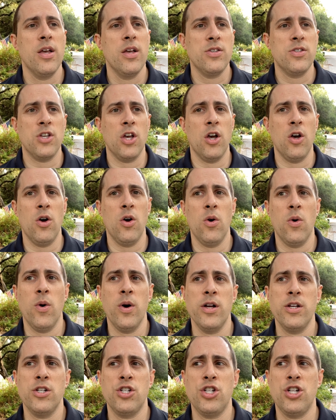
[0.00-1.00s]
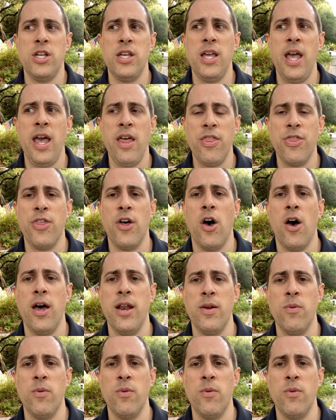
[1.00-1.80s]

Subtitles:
So she had thought,